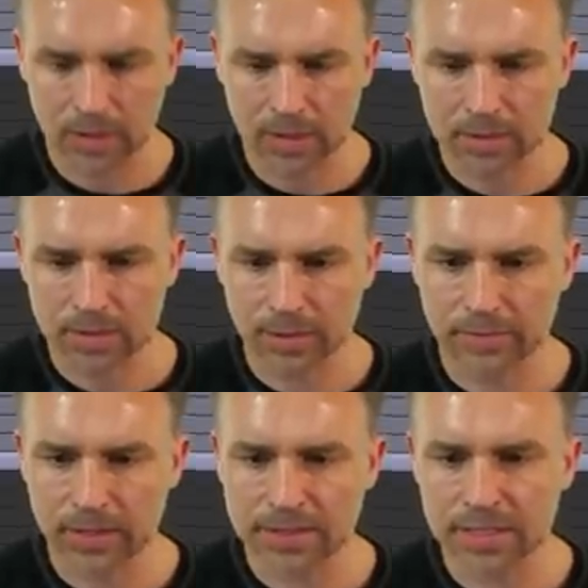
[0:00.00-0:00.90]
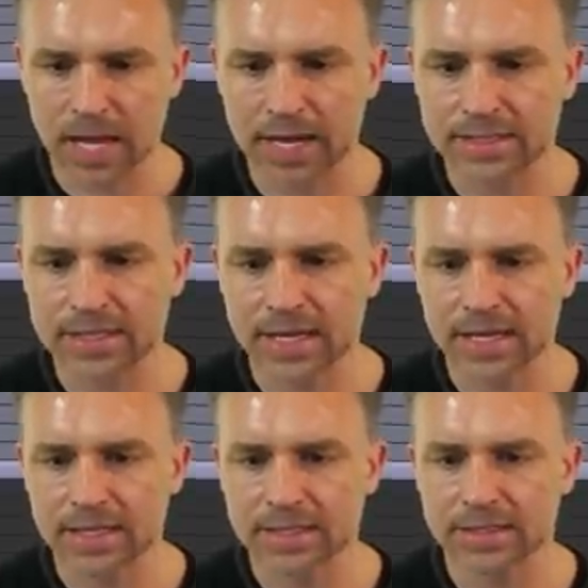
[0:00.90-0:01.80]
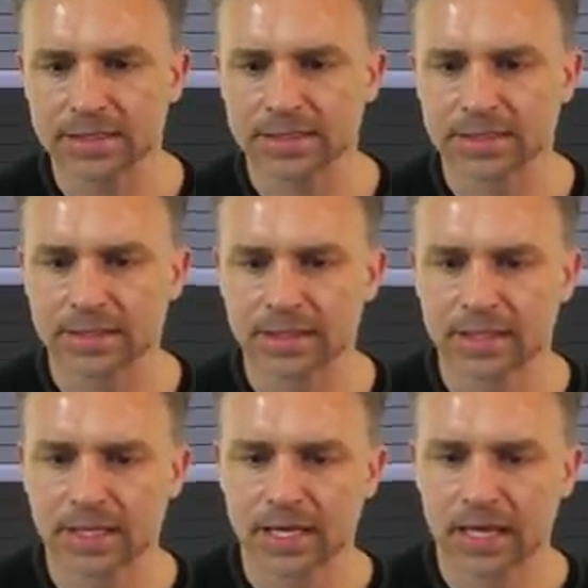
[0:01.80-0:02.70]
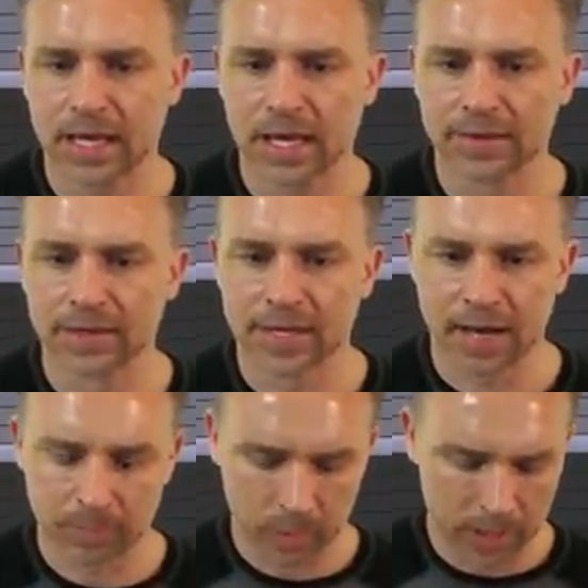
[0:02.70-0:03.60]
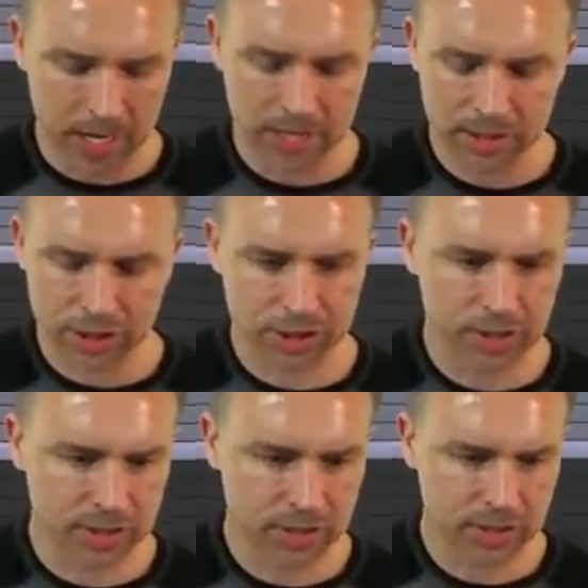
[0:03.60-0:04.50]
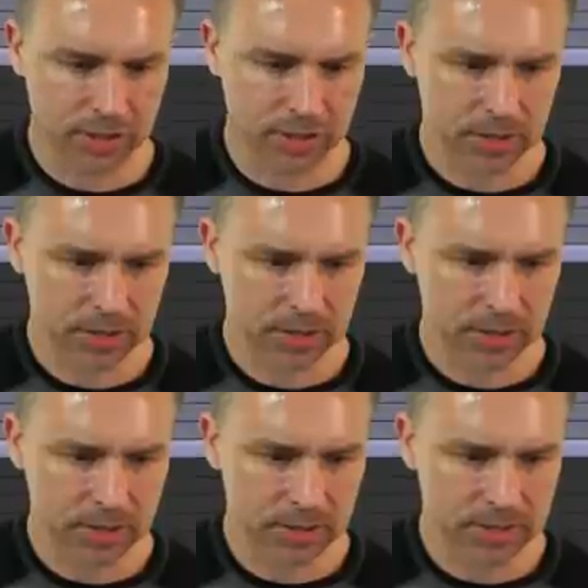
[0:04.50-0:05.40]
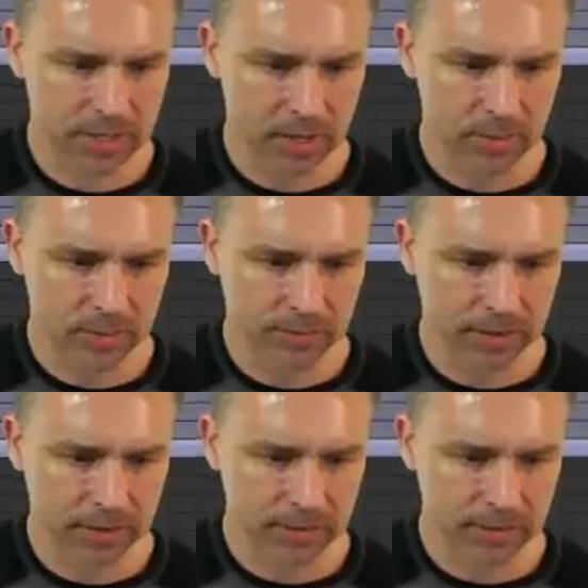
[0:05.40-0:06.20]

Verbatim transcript: So everything slides in, and then that branch is now moving.